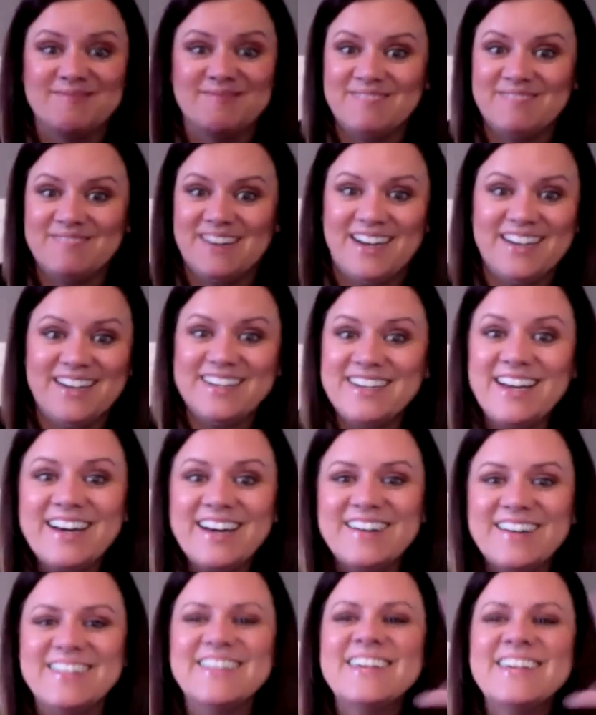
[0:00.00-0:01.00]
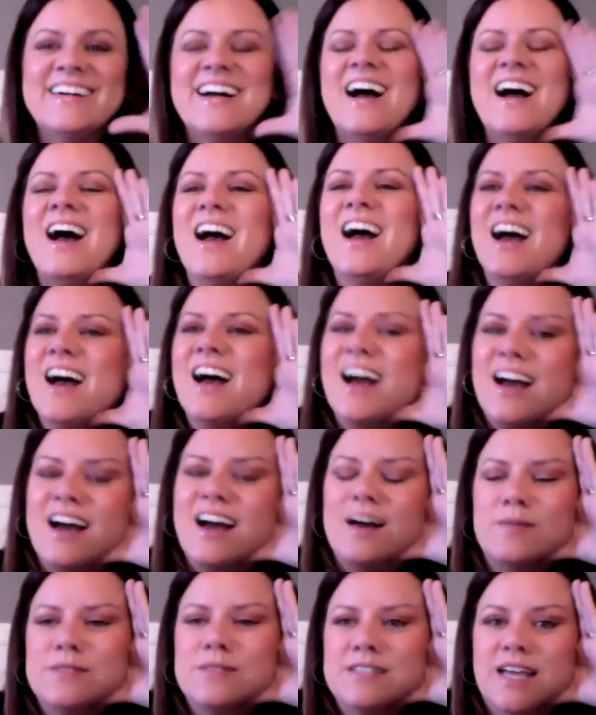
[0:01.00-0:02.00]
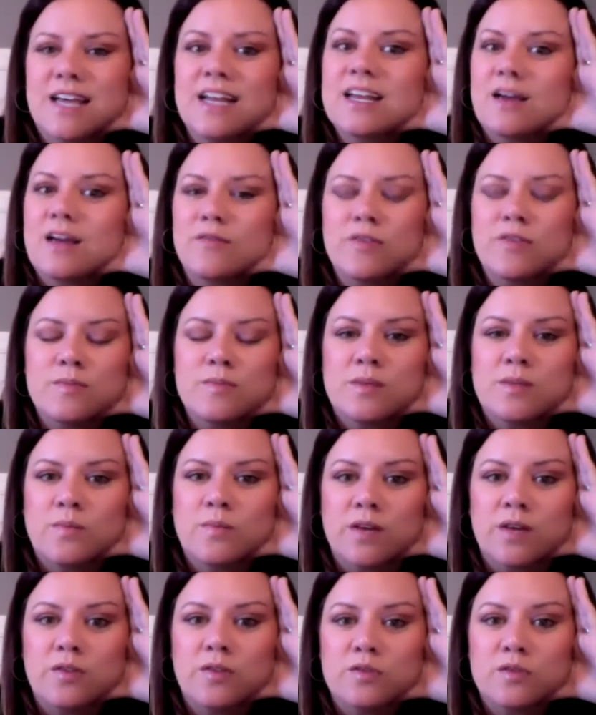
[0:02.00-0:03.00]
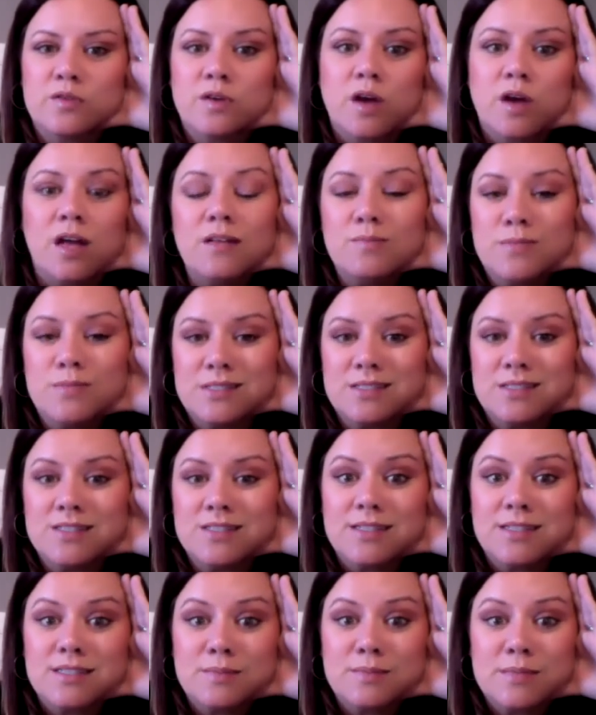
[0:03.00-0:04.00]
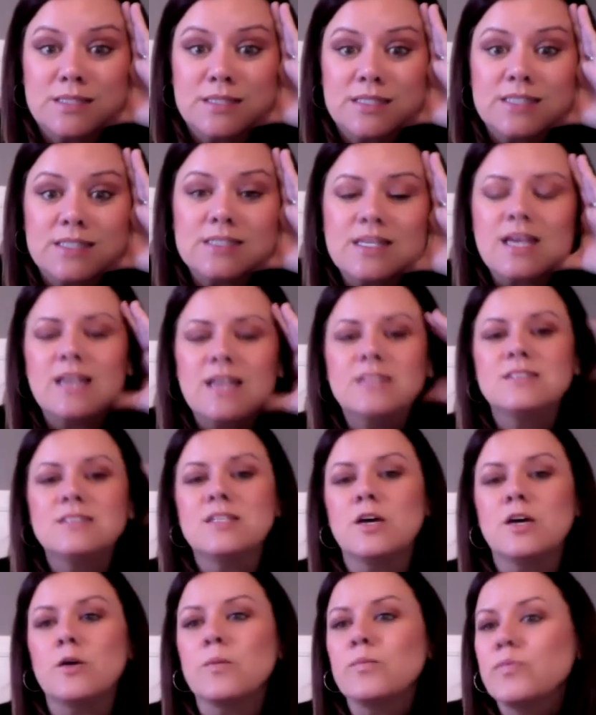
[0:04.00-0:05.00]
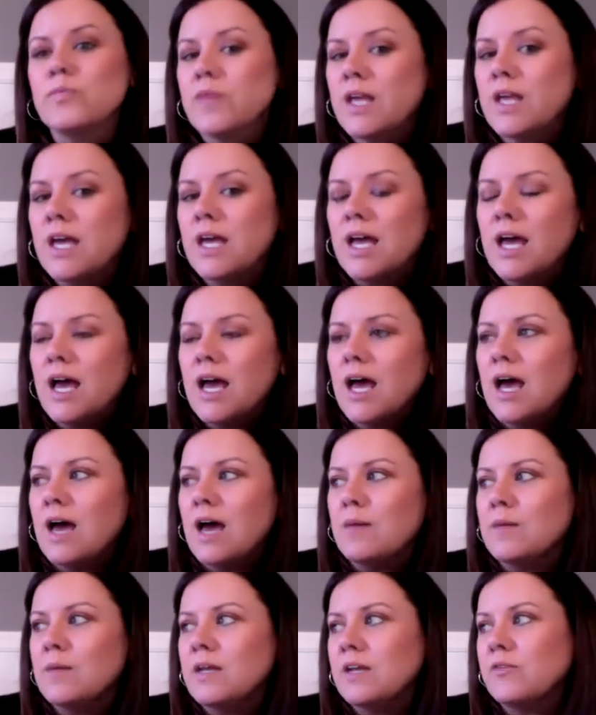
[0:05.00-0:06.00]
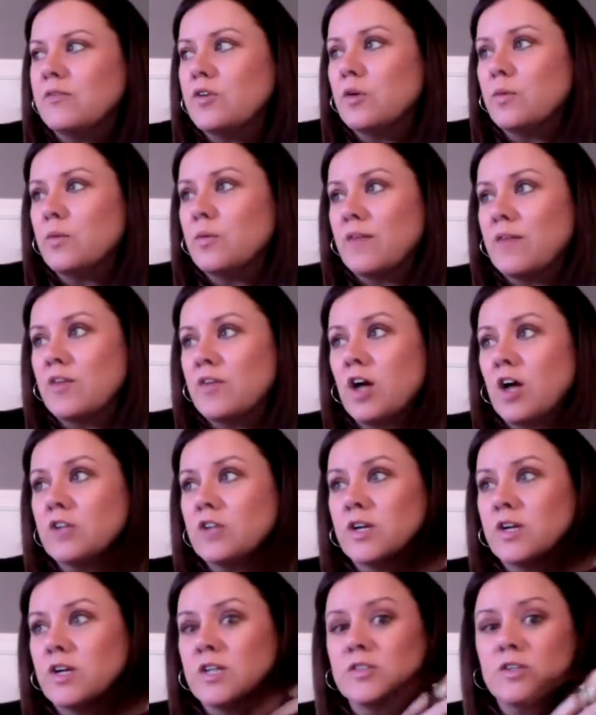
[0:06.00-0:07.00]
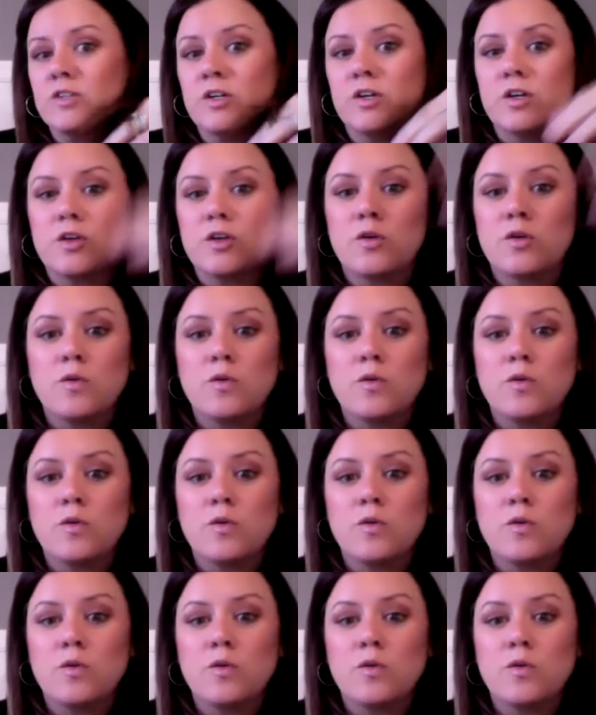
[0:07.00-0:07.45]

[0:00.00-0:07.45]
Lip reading: I don't know. It's got to come from somewhere. Those are called business expenses. And so, and if you're a private contractor, you